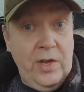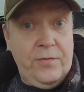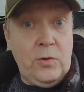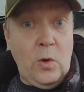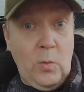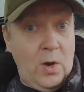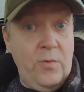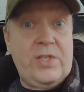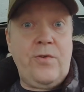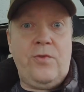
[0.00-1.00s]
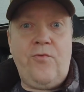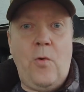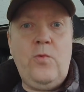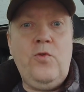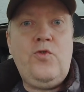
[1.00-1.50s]
If you don't want to risk your
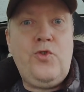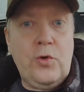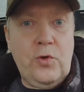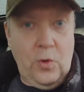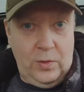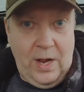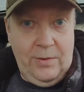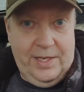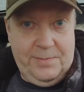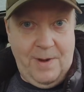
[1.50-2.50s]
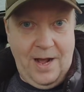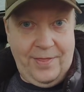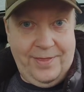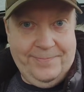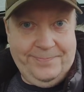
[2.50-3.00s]
drone, you shouldn't go down this path.